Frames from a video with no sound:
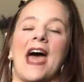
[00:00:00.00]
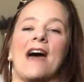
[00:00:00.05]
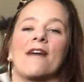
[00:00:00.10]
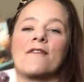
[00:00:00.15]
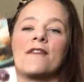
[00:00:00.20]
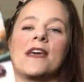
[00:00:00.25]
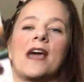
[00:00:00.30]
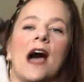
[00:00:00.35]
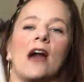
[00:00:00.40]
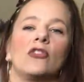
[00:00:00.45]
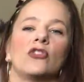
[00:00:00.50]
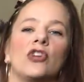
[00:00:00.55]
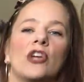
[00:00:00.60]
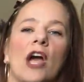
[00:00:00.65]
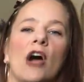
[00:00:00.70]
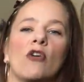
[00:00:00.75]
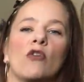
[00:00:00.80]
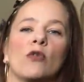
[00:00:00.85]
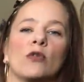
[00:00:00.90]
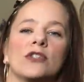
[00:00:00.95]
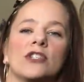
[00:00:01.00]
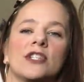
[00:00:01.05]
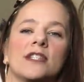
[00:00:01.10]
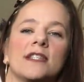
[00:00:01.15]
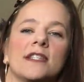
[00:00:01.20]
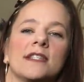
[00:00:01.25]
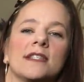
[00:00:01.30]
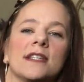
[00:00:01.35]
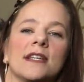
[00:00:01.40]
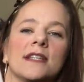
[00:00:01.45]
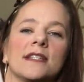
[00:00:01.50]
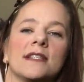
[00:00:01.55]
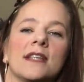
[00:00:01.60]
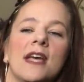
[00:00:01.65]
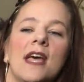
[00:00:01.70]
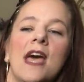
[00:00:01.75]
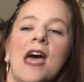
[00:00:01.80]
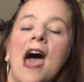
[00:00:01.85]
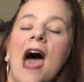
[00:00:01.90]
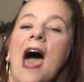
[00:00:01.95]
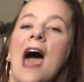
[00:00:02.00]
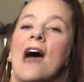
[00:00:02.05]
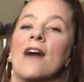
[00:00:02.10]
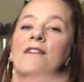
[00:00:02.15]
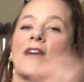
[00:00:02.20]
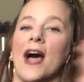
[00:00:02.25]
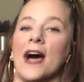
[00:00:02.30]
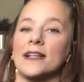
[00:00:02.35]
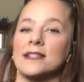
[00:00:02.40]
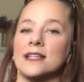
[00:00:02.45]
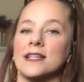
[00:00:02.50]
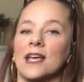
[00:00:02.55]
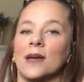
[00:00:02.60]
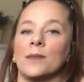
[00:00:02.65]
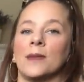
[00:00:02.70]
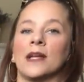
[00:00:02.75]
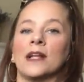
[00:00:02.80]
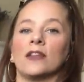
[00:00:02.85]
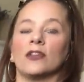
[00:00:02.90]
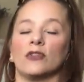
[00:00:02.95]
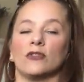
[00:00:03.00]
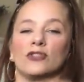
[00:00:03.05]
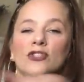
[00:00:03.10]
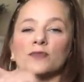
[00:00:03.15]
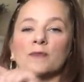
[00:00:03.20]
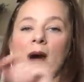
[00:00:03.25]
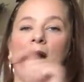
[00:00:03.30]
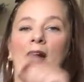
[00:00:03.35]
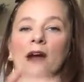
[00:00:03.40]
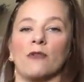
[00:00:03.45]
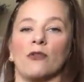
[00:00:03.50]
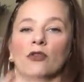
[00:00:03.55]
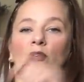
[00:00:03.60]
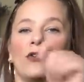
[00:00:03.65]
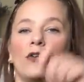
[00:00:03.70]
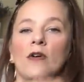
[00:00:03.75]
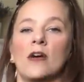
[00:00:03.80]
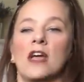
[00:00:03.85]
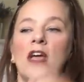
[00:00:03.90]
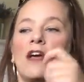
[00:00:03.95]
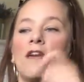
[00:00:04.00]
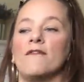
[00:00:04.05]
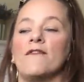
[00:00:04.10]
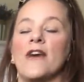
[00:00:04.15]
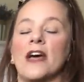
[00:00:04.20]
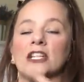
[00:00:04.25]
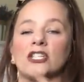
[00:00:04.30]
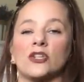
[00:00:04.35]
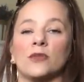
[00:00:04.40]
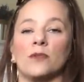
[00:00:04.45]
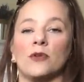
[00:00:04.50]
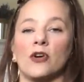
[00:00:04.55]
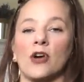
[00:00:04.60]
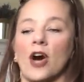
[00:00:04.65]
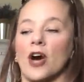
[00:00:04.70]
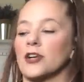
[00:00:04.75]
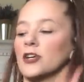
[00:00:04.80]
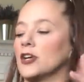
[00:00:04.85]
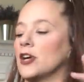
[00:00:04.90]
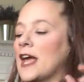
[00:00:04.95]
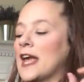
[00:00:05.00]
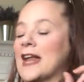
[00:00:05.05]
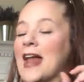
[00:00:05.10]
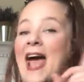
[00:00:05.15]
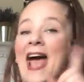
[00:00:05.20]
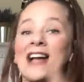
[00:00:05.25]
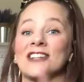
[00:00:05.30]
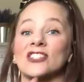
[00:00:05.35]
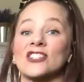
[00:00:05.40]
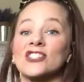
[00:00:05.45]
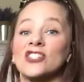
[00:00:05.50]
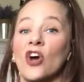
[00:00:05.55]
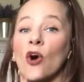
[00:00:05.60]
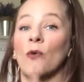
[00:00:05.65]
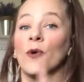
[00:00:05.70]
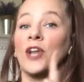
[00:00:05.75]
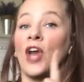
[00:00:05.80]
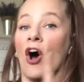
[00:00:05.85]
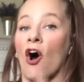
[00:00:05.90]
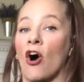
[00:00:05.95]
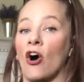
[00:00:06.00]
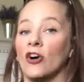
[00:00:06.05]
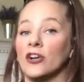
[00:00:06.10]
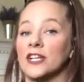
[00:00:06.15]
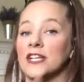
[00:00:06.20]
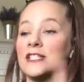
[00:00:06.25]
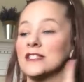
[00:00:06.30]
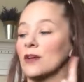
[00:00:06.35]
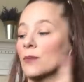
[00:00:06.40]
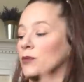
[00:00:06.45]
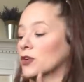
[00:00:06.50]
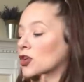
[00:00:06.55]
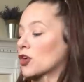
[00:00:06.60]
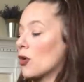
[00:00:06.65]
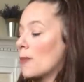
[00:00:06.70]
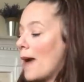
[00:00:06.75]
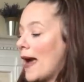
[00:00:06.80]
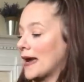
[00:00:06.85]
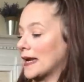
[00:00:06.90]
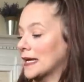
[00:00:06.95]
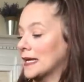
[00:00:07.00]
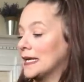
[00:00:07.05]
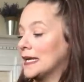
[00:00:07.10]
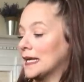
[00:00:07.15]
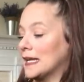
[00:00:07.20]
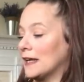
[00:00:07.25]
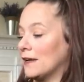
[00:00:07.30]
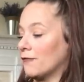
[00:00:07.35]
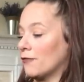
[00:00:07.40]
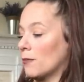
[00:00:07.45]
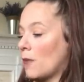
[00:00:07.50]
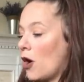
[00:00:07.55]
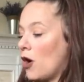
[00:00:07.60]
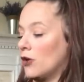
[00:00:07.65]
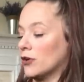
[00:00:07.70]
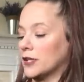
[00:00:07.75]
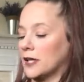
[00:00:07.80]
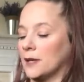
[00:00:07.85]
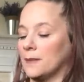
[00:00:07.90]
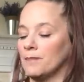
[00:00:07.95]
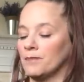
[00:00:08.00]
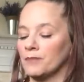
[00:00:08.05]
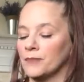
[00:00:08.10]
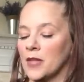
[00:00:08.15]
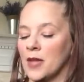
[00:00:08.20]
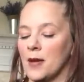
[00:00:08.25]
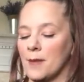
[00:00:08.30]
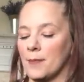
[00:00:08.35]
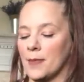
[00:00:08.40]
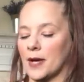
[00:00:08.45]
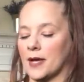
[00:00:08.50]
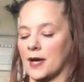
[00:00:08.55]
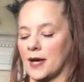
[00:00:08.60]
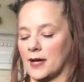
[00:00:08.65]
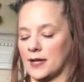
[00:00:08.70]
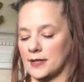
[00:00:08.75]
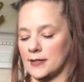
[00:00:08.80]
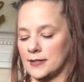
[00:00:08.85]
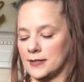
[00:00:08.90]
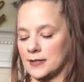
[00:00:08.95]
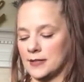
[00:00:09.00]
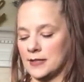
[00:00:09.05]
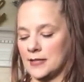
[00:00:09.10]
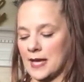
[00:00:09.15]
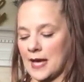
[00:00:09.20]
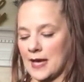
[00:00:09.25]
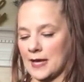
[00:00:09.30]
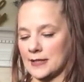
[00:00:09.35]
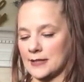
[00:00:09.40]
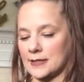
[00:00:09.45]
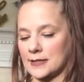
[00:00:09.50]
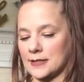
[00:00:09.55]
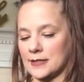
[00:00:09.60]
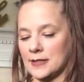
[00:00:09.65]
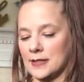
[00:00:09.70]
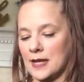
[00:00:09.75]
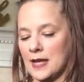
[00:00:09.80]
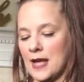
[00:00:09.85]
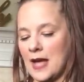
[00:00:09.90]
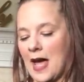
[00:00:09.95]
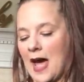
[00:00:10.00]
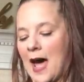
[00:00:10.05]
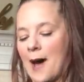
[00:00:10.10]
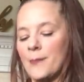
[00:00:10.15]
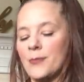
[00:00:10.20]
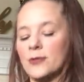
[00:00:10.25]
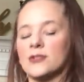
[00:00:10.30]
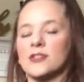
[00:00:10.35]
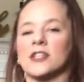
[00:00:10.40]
Look how gorgeous this is. I have got to get me a little spiral vegetable cutter, and I actually saw one at Aldi, so I'm going to go back and get it from Aldi. Because, yes, apple